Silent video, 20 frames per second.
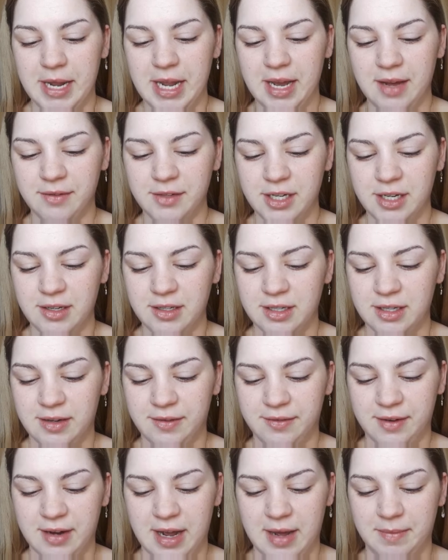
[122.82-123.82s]
I might have to use a
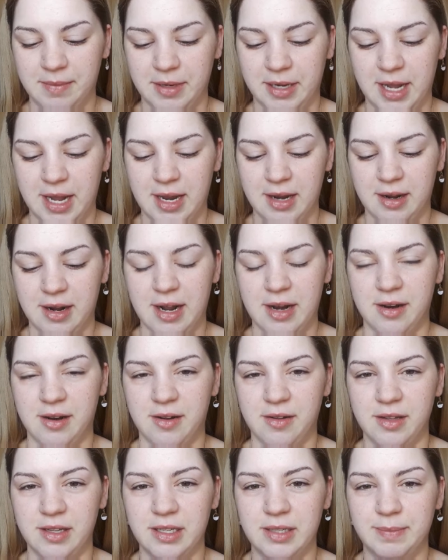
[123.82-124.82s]
different applicator. I don't
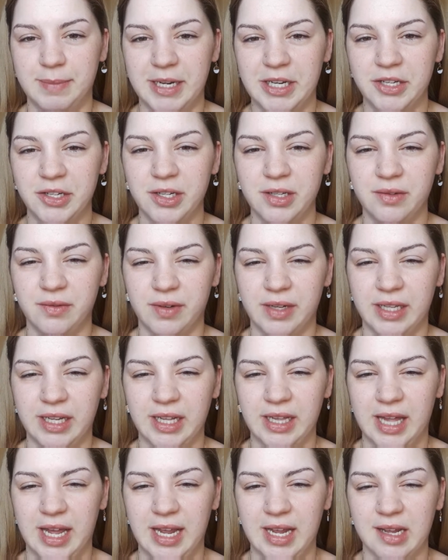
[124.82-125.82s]
know, the sponge is
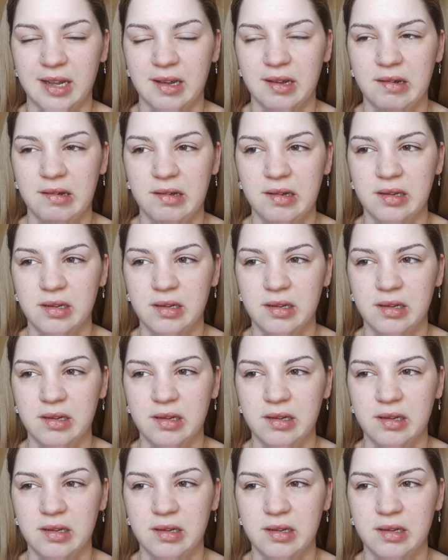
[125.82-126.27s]
really like